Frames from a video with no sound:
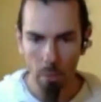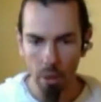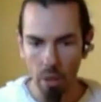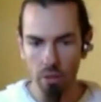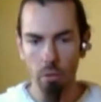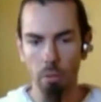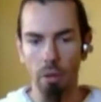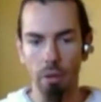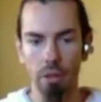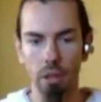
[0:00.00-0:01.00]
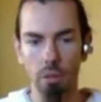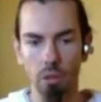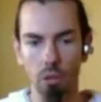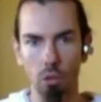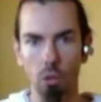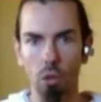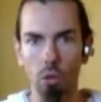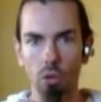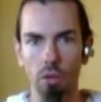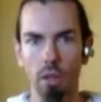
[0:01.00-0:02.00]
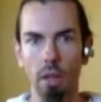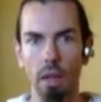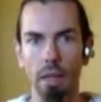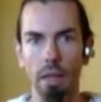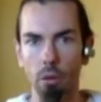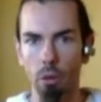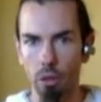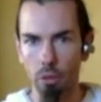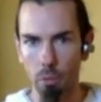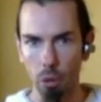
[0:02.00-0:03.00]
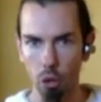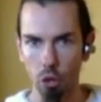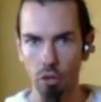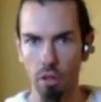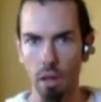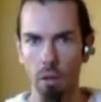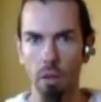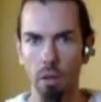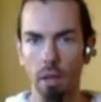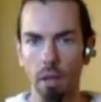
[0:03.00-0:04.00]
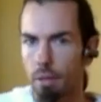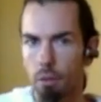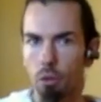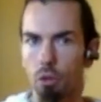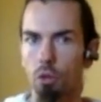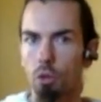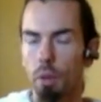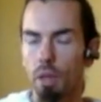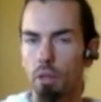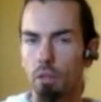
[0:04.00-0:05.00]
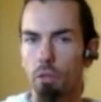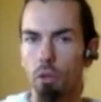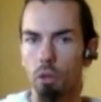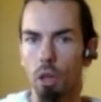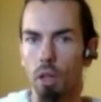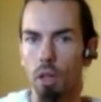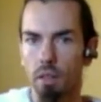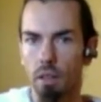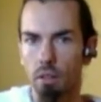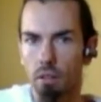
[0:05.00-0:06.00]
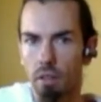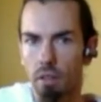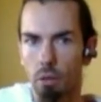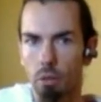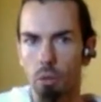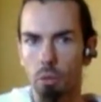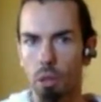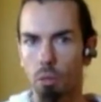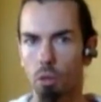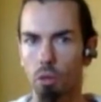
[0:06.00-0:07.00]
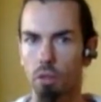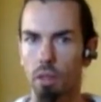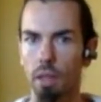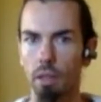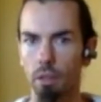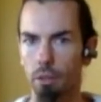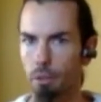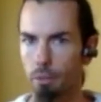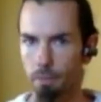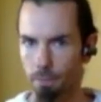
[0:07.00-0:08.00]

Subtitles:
Because if the perineum is too loose and the organ pushes down, there's no space for the coccyx and the sacrum to be able to slide under.